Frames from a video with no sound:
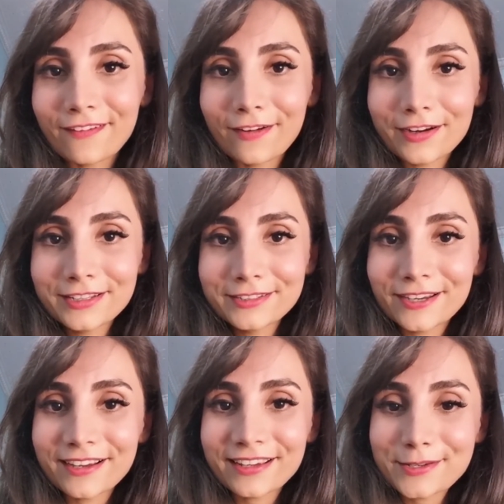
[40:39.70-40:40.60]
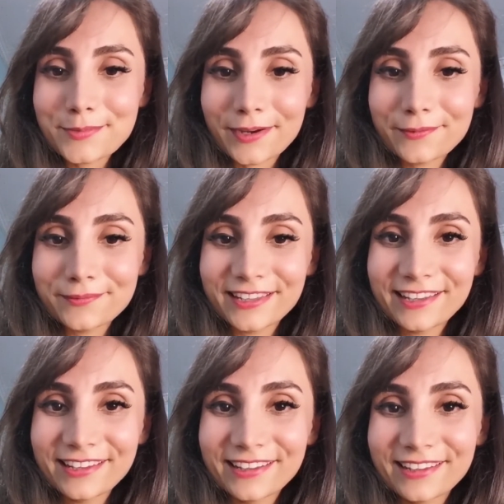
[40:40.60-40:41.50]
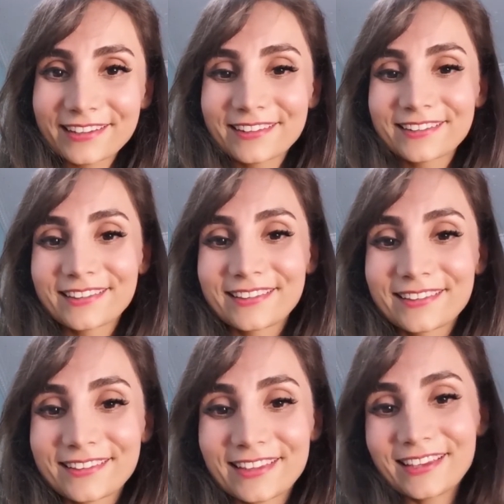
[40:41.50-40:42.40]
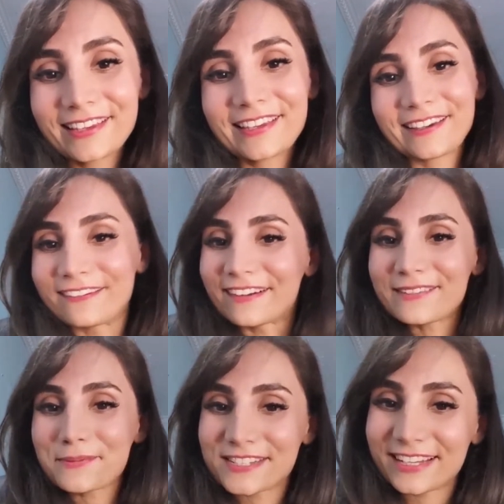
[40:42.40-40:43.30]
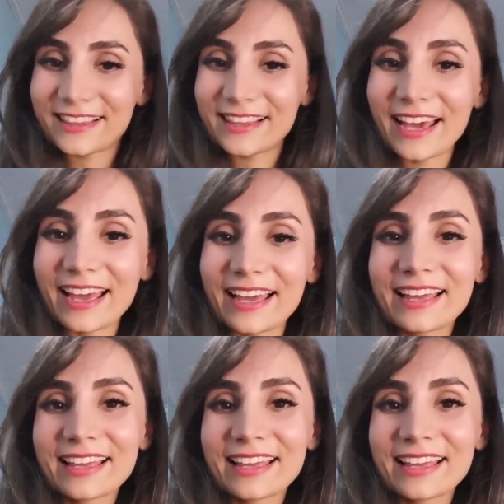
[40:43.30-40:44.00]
are you talking about me? Thank you, I appreciate that.